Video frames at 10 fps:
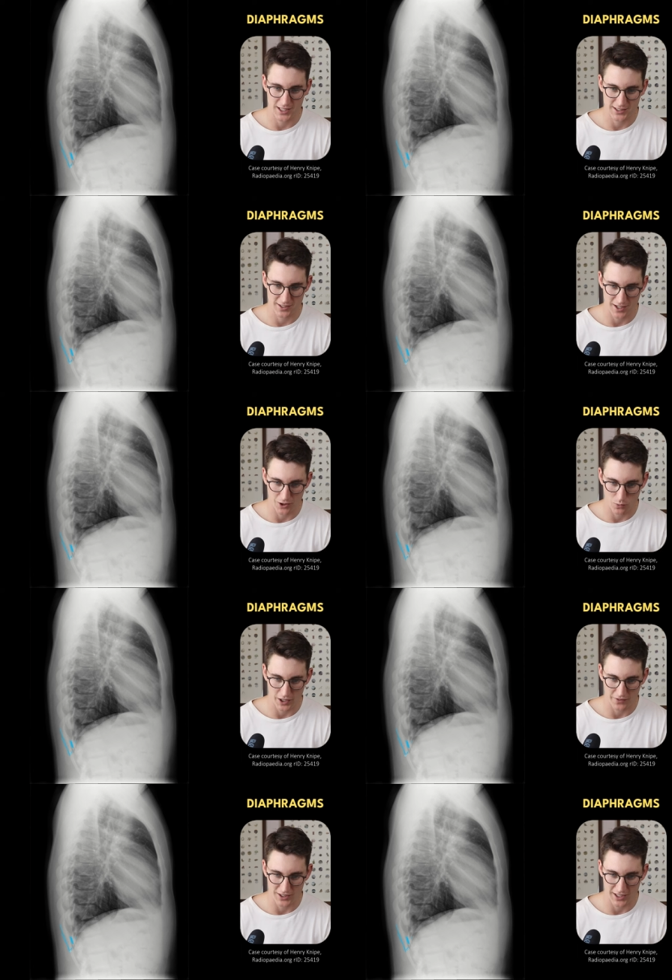That's another
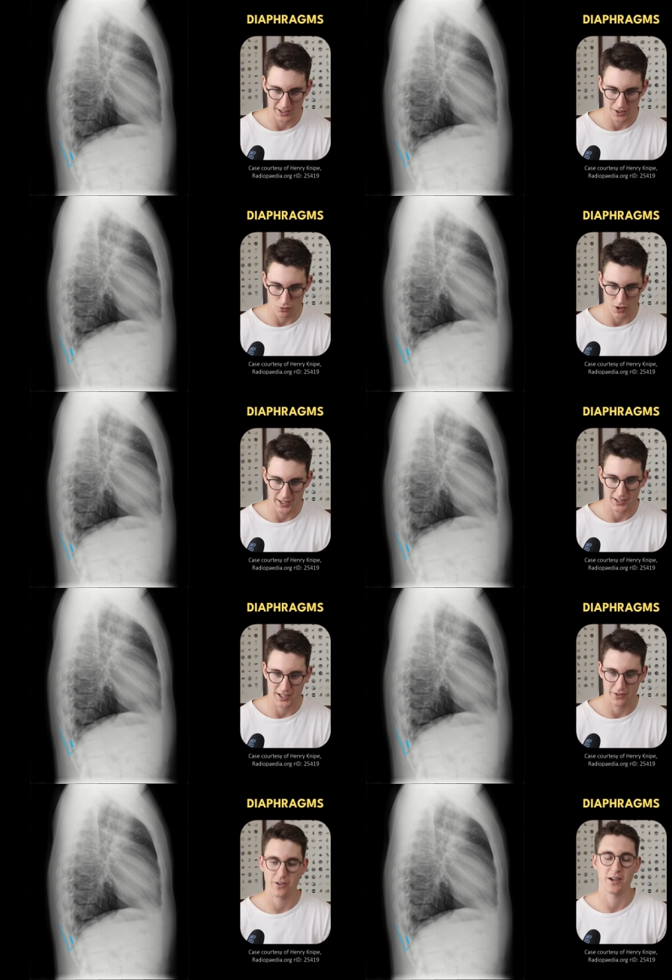way of telling the right
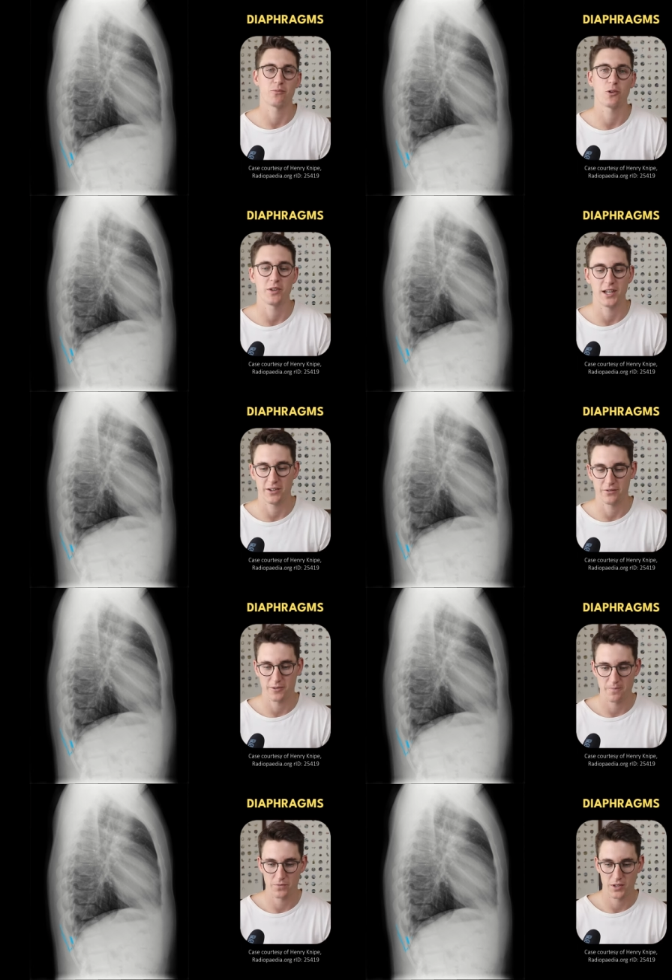diaphragm from the left.